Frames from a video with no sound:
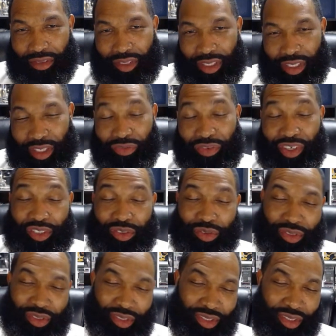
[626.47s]

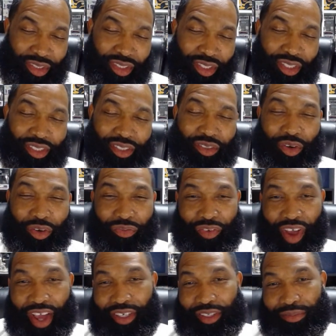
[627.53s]
individuals in order to
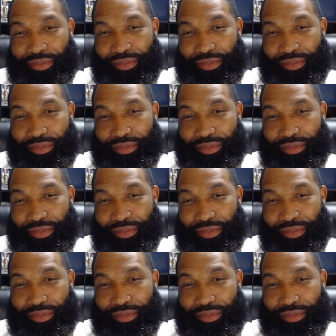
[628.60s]
find him.